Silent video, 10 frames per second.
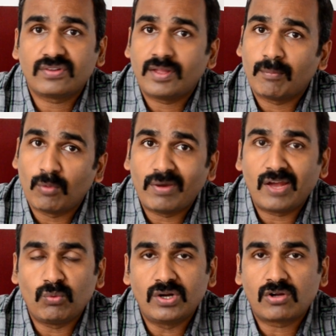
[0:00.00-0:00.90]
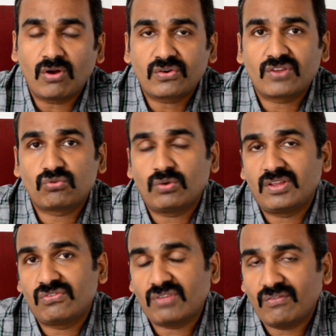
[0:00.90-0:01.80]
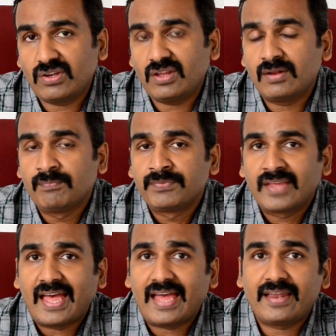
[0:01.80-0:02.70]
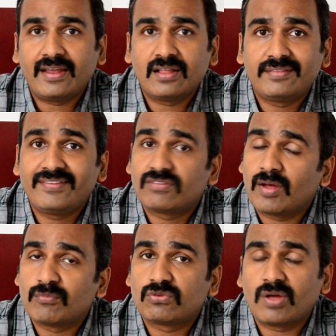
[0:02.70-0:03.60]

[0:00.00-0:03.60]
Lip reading: at the Mobile World Congress 2017, and this comes